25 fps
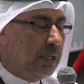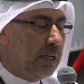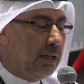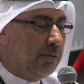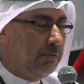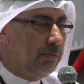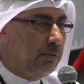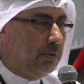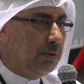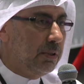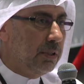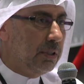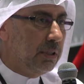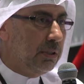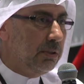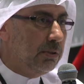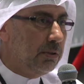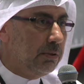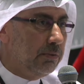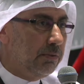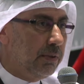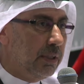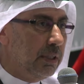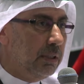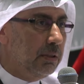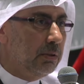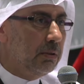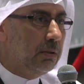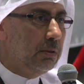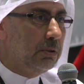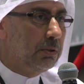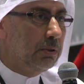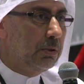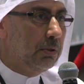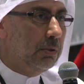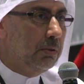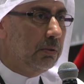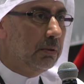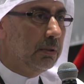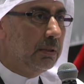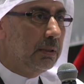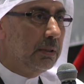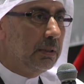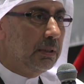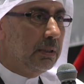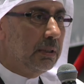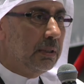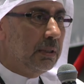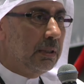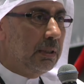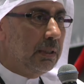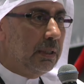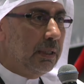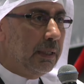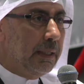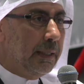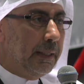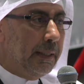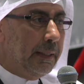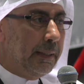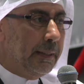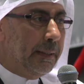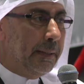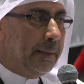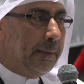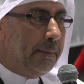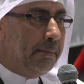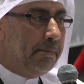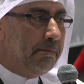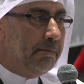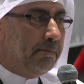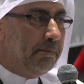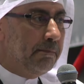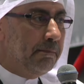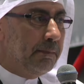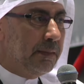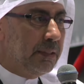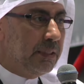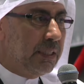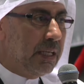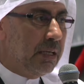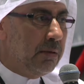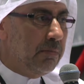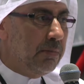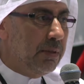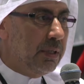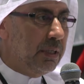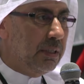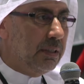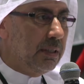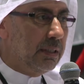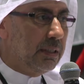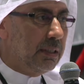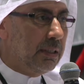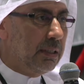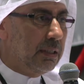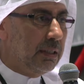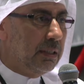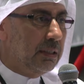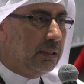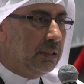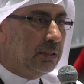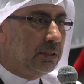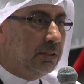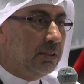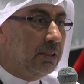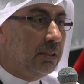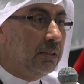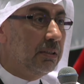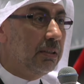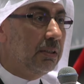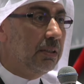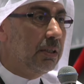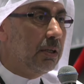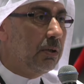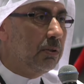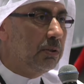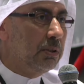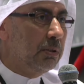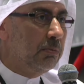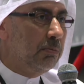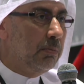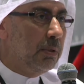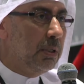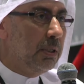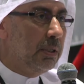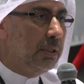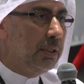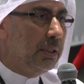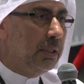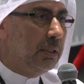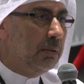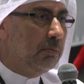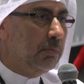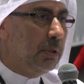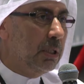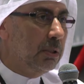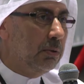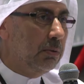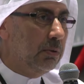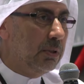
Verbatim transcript: We have for the retrofit also, uh, same thing, the target is 30,000 building by